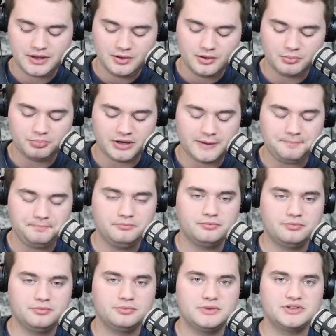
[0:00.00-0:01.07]
But
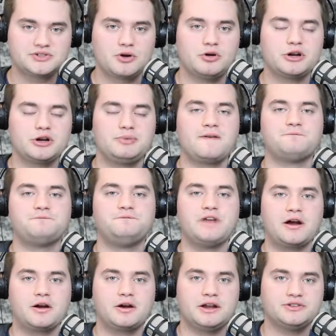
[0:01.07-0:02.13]
it's going to be a
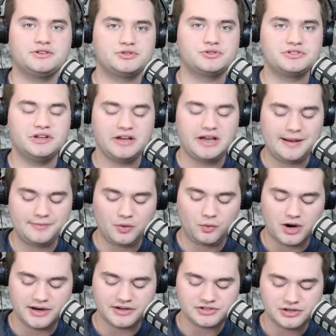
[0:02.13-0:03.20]
very interesting game to
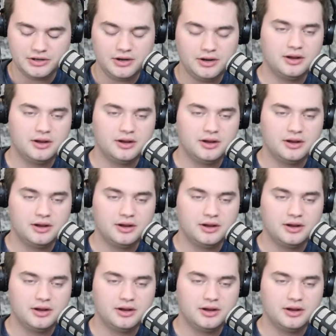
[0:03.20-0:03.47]
watch.